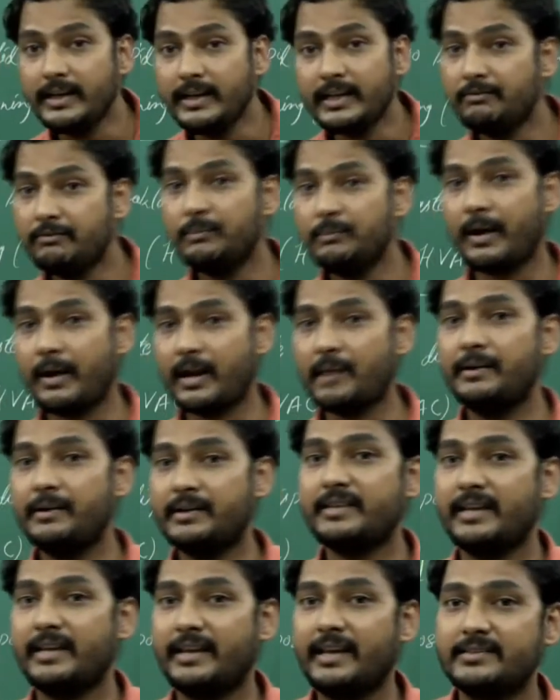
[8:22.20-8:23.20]
the liquid
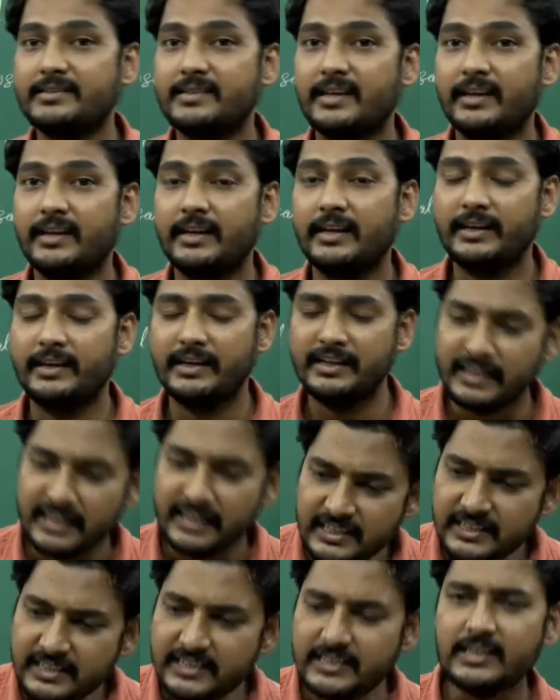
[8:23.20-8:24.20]
parameters, I can say. It
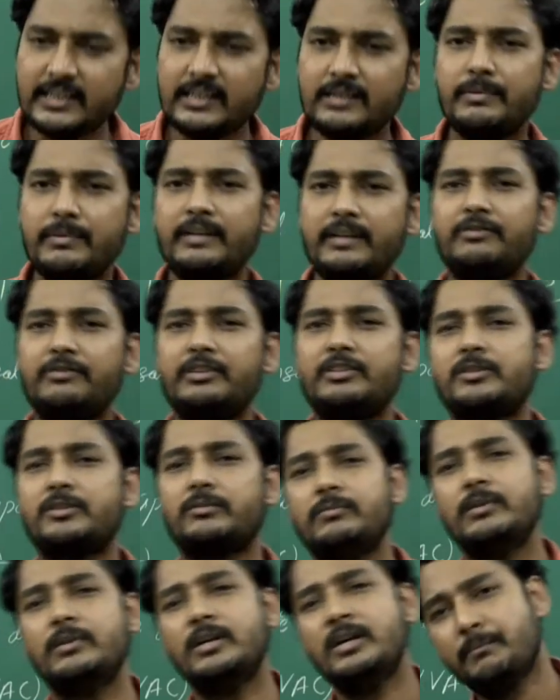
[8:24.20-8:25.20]
in turn met with
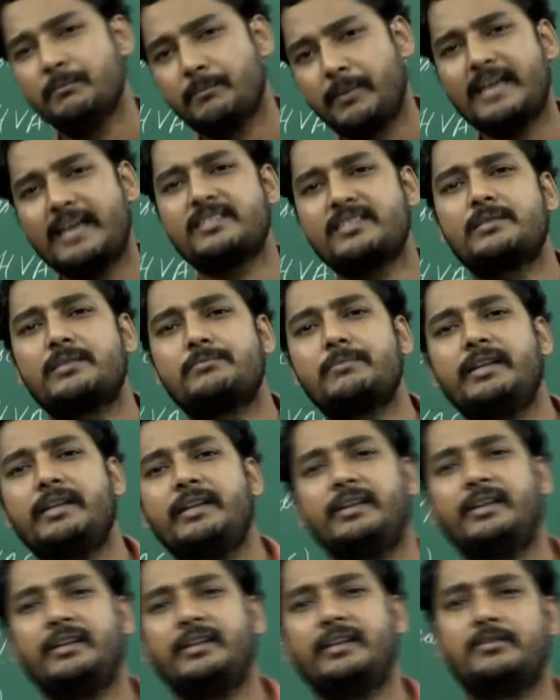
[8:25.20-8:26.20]
some plastic
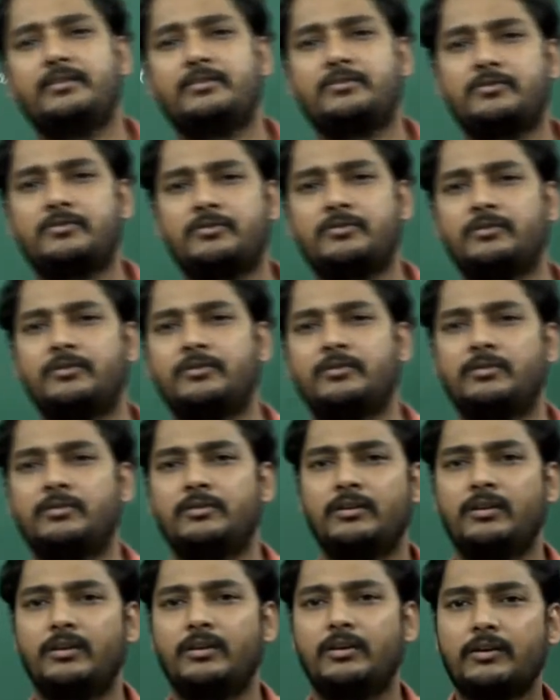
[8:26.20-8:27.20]
materials,
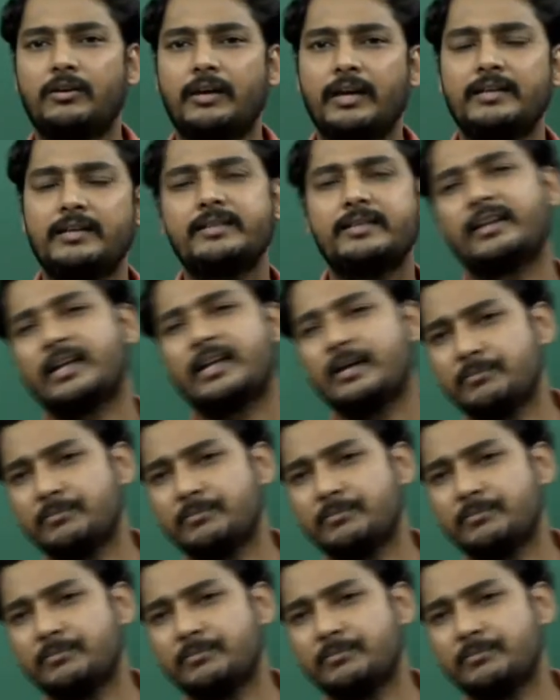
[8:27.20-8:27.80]
okay, then